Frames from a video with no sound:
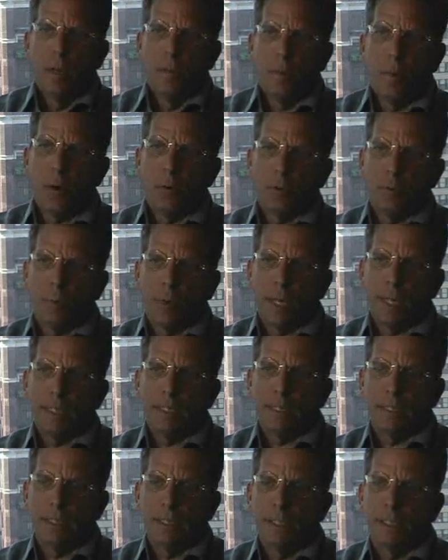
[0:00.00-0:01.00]
both
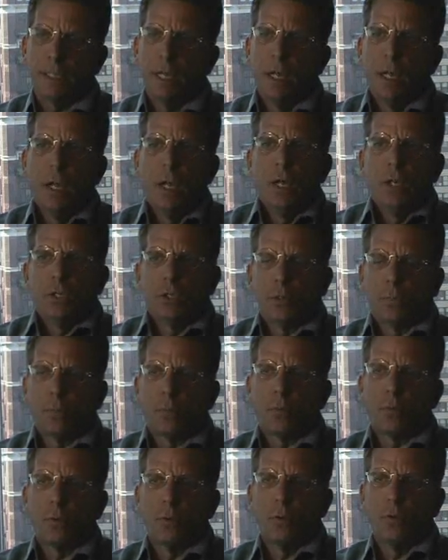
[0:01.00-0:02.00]
places to
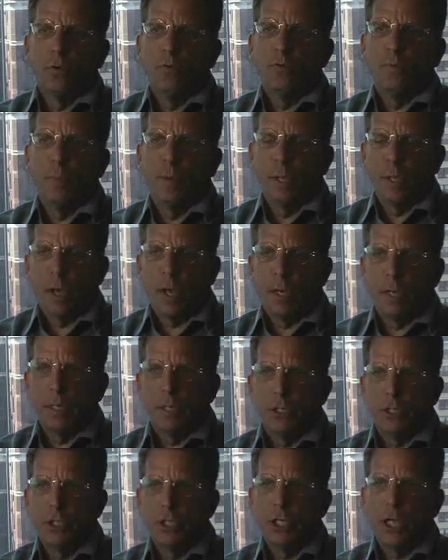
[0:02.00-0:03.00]
prove beyond a
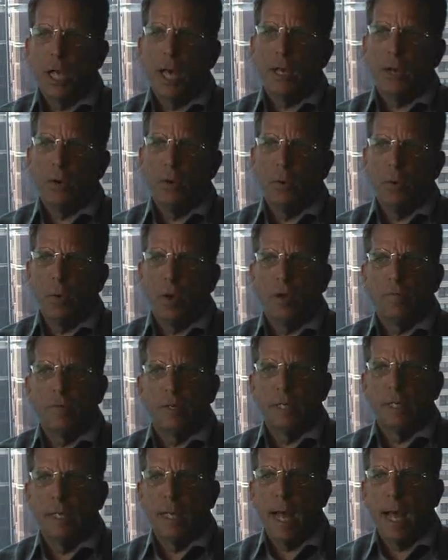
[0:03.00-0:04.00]
shadow of
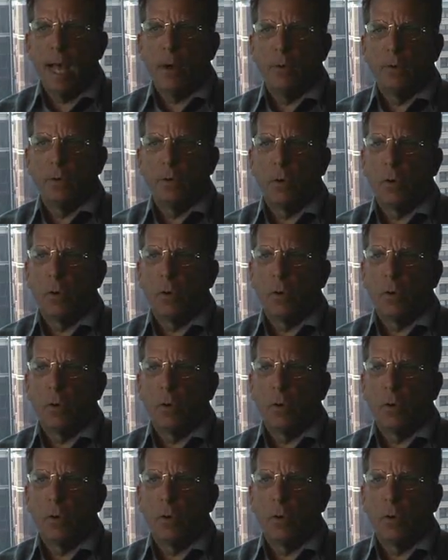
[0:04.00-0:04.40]
a doubt